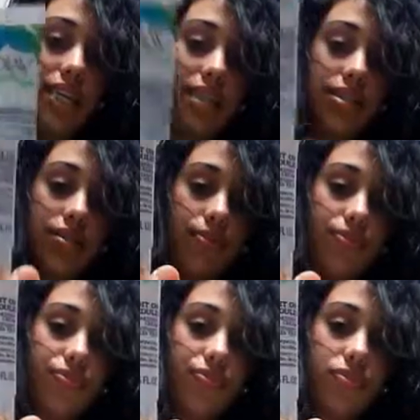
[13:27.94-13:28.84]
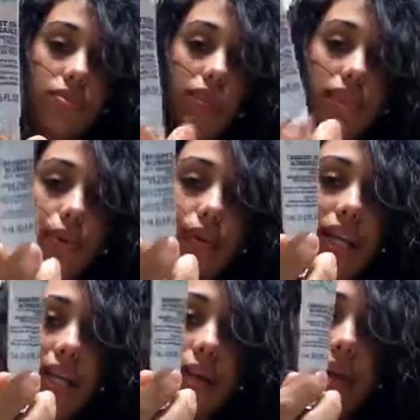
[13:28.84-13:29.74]
this. What I
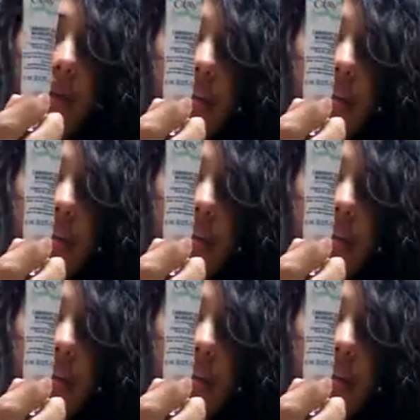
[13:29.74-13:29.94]
like about